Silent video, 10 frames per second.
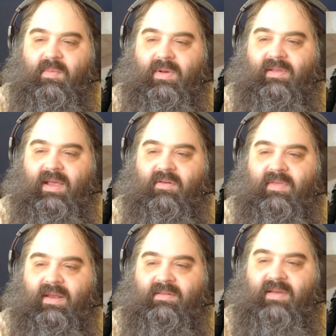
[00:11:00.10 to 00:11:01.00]
but
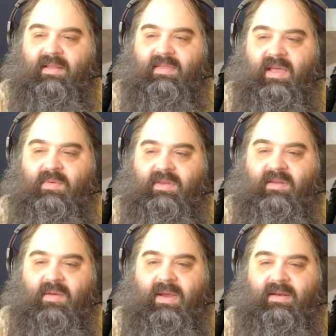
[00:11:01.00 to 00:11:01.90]
later they decided that was a
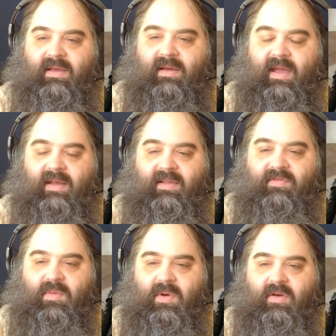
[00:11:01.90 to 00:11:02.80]
dumb idea and
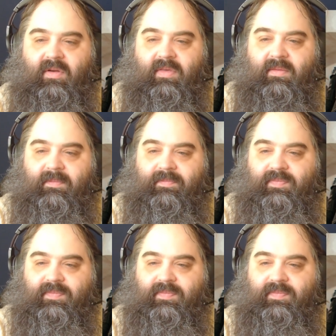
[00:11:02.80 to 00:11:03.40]
left them on Earth.